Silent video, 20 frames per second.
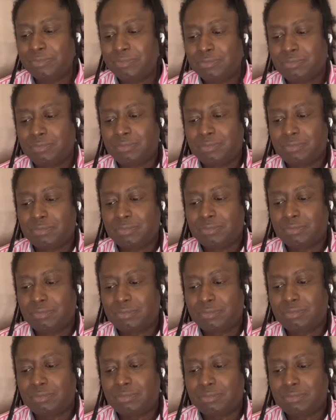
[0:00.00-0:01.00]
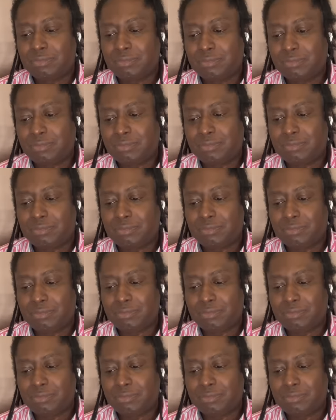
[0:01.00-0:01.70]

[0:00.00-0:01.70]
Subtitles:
(no one is talking)